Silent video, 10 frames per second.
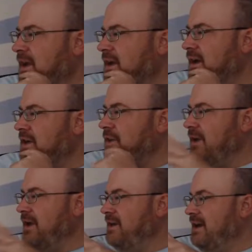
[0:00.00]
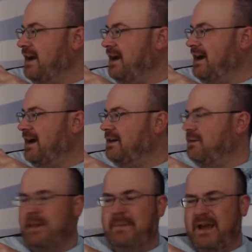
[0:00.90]
Another one
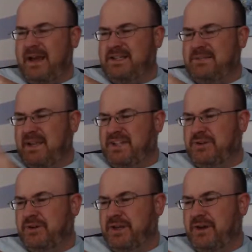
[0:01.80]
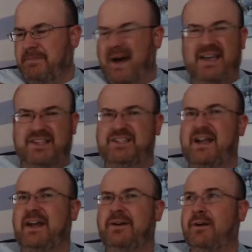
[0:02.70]
I didn't mention earlier, Myatt
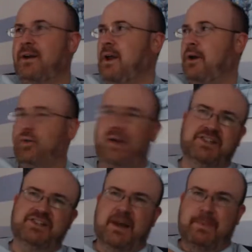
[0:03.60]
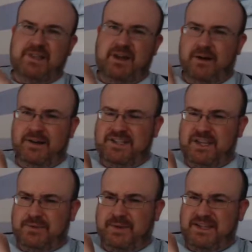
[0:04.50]
Snyder. Great job by the
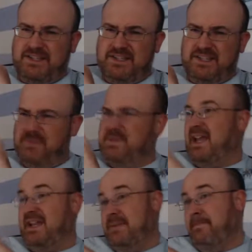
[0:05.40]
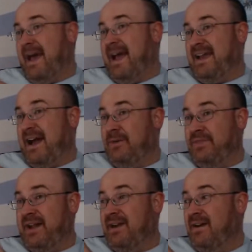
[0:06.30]
RSS Racing team to get him back out
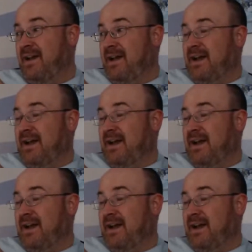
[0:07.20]
there.